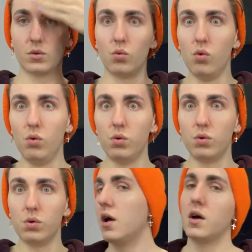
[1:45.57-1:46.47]
Woo!
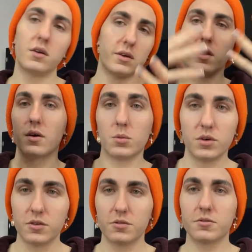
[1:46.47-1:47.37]
Now that
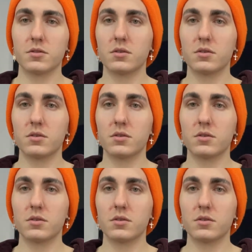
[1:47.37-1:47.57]
we've